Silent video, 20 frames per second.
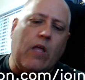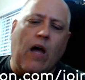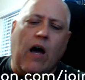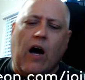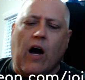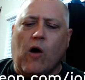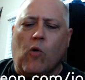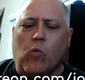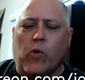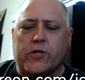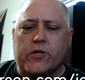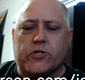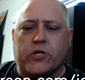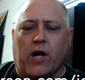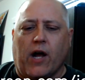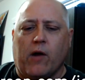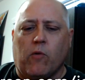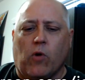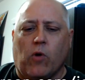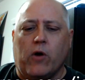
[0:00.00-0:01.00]
which
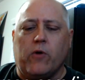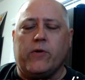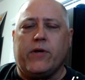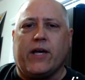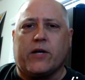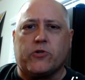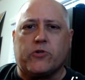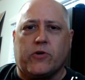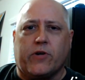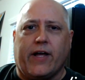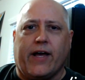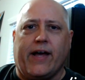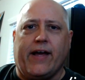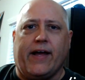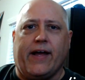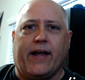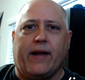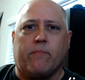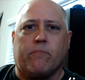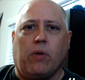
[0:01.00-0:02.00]
I wrote yesterday
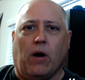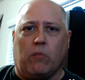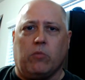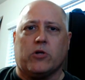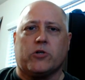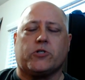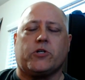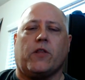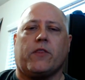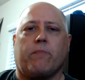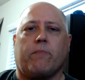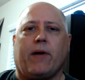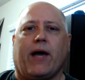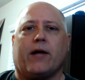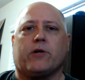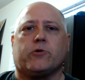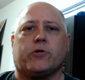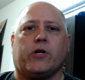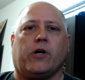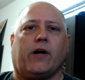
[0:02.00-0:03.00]
and published on the
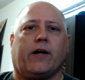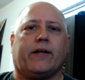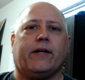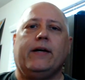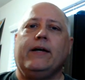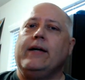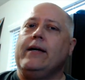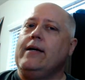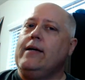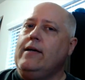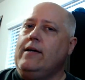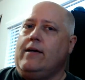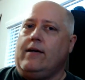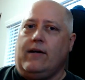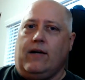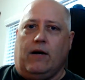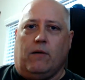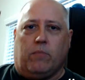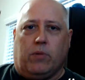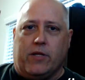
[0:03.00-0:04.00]
Patreon.
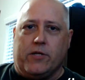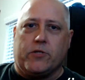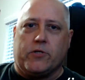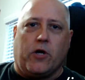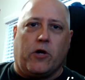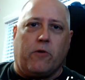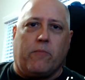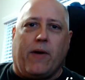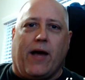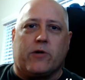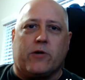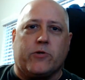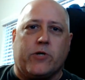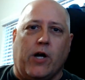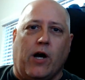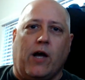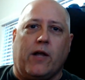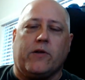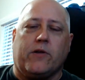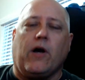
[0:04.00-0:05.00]
Please go to
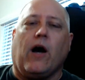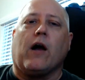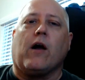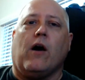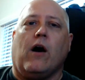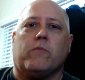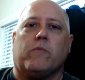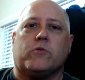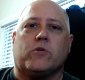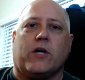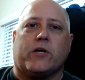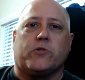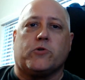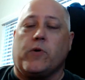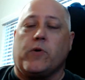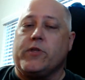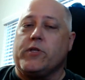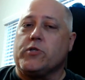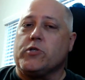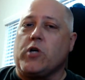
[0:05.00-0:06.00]

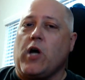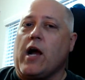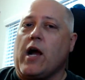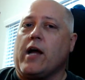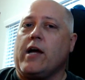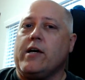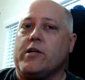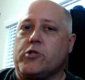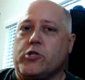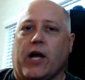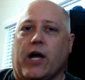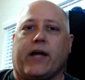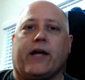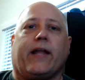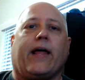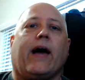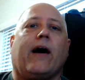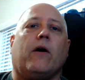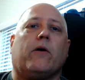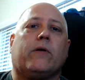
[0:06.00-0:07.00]
patreon.com/jointhesaga, check it
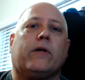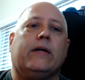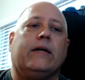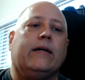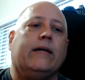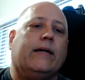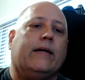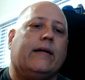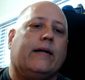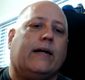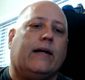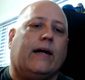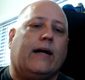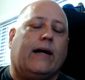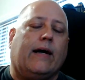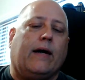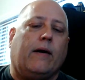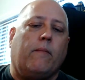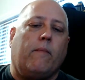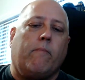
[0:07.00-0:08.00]
out.
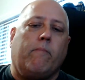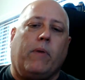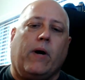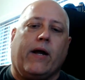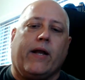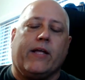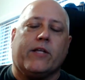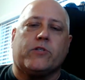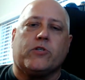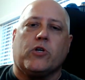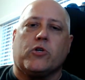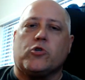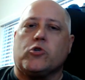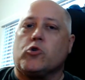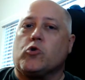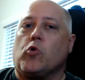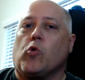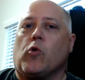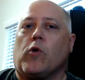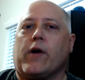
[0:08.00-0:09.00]
But it's a
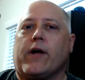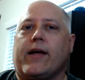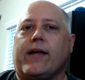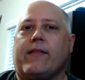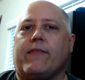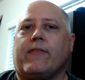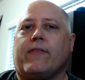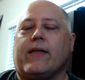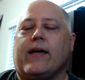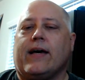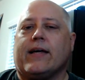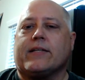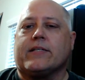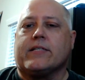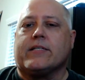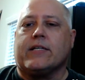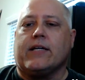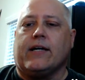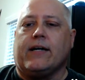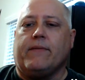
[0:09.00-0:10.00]
story
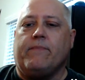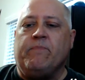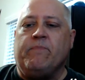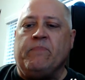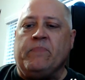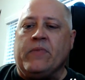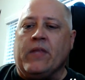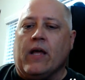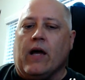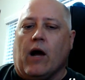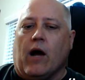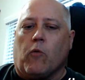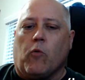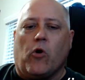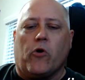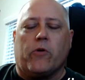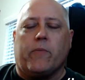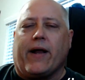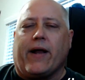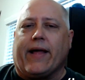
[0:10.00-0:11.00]
that I wrote
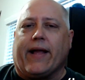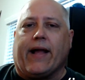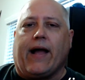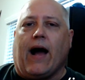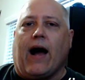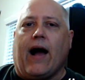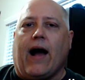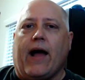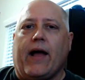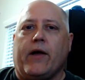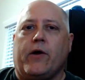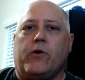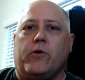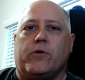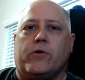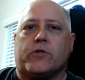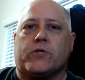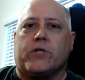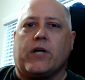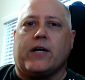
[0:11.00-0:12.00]
about a guy who
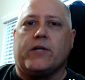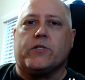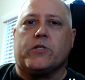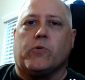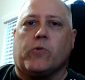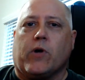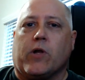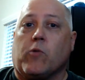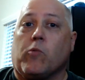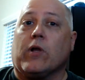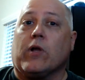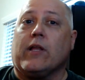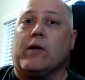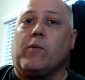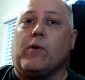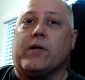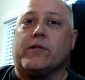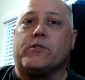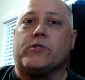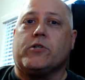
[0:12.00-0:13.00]
decides that what he really
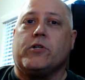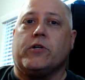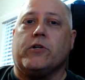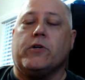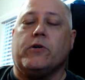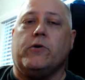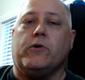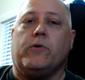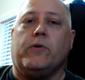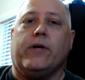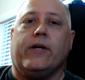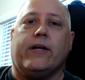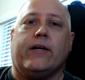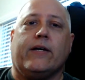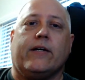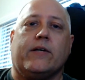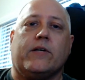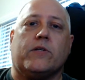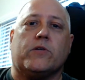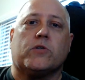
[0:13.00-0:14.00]
wants to do
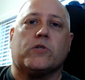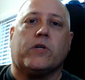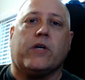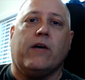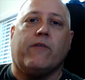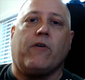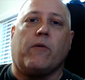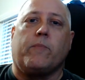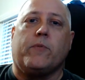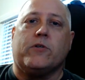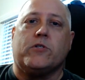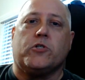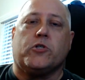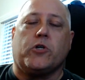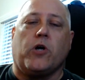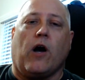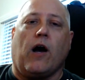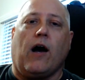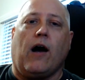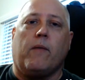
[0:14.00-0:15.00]
is give up his
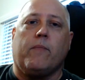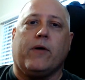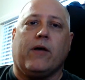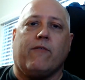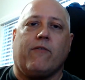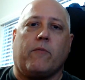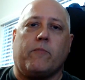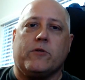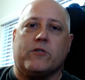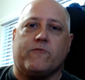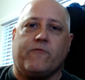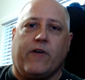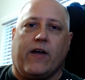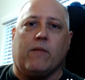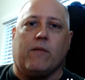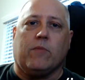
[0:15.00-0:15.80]
job, give up his family,